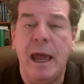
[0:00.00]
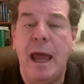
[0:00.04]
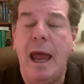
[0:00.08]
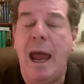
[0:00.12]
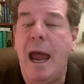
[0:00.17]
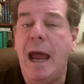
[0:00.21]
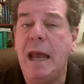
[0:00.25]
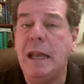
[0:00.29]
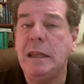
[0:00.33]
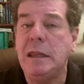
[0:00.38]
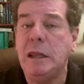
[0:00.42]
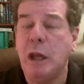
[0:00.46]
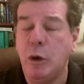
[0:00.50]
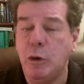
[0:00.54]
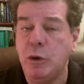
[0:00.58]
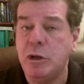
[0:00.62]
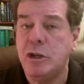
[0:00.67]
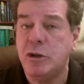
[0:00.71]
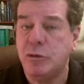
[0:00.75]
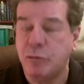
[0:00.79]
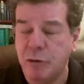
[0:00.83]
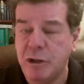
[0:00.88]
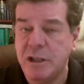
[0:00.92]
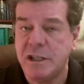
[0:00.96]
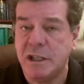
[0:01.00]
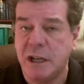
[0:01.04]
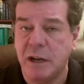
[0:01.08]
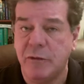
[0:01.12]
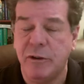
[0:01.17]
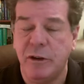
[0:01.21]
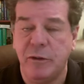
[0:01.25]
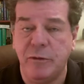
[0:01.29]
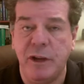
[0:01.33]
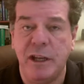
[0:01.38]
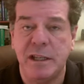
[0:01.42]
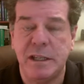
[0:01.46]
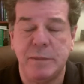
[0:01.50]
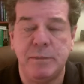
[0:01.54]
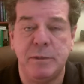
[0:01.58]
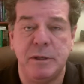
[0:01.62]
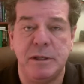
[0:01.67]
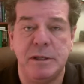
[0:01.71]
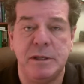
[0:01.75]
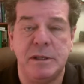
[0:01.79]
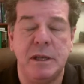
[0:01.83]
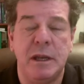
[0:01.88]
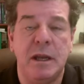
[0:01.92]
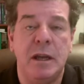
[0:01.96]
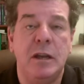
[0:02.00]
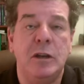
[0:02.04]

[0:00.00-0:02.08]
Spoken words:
and lowest risk of investments,